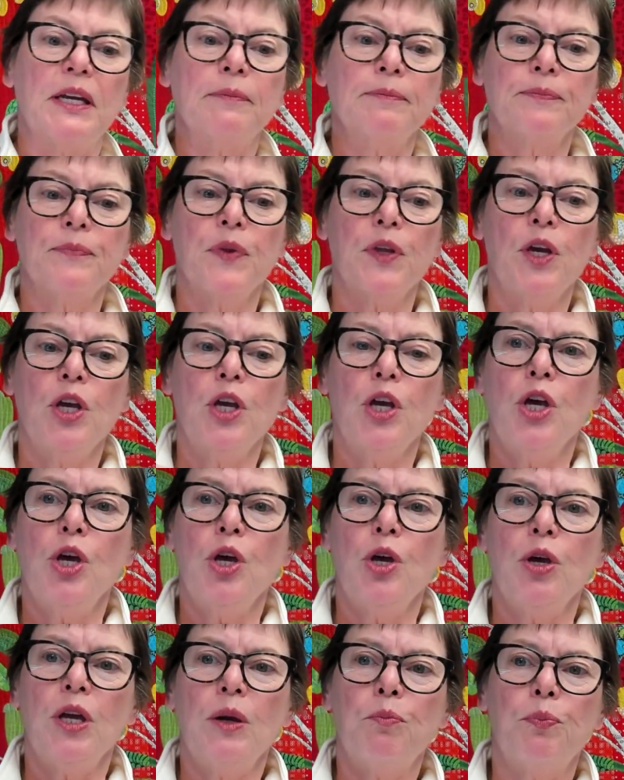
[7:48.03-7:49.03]
me,
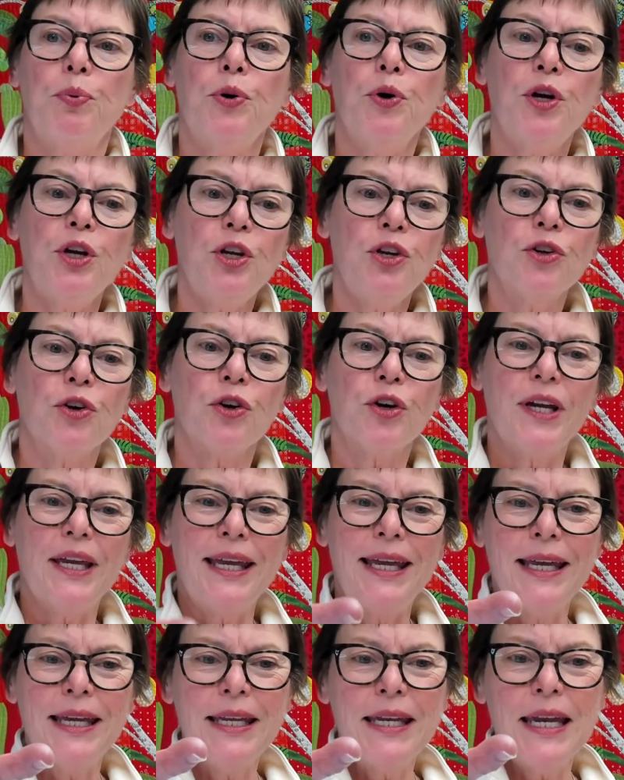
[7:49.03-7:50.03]
put your
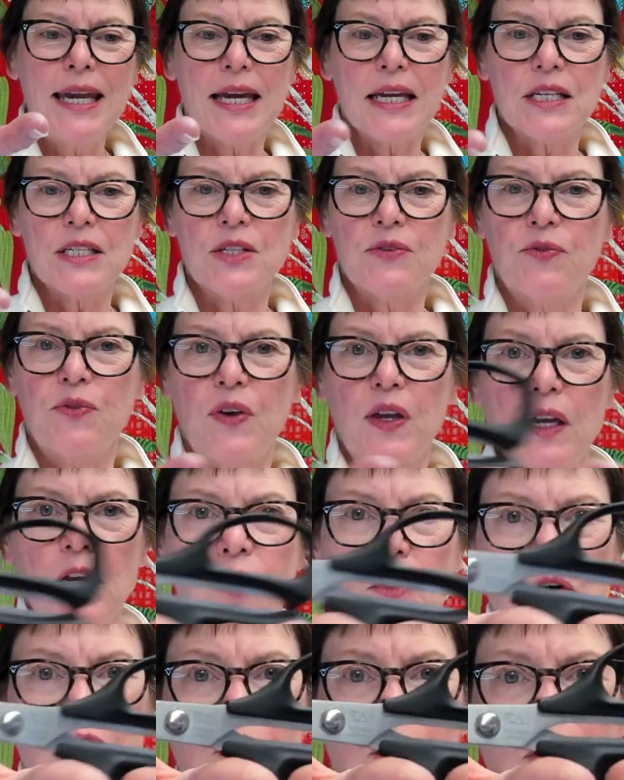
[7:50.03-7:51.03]
index
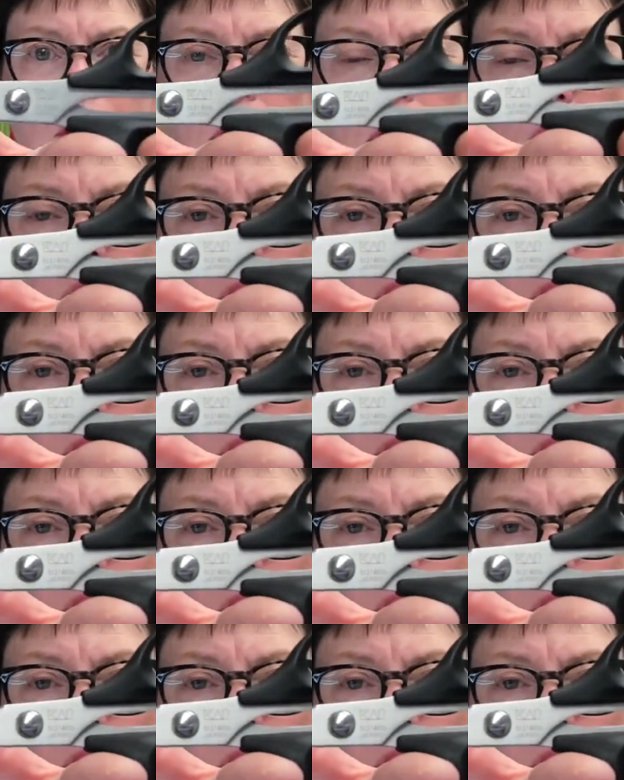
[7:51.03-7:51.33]
finger